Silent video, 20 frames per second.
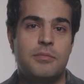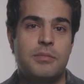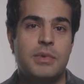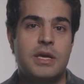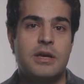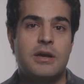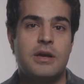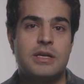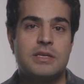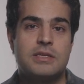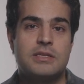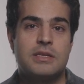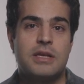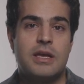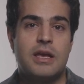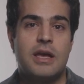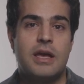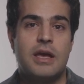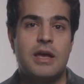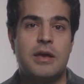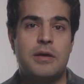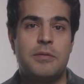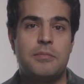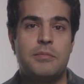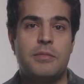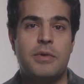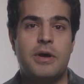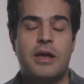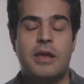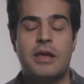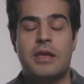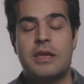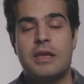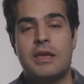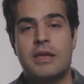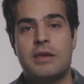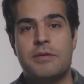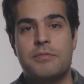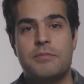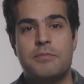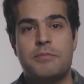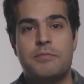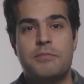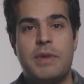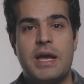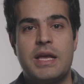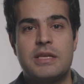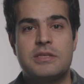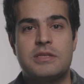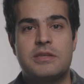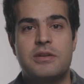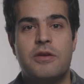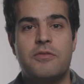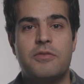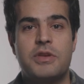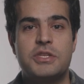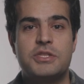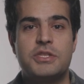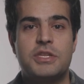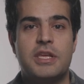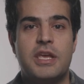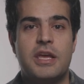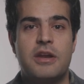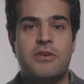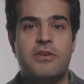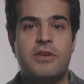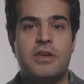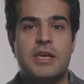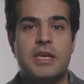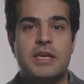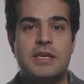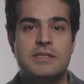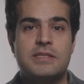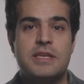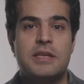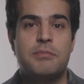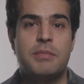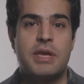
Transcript: because uh, my Master of Engineering is in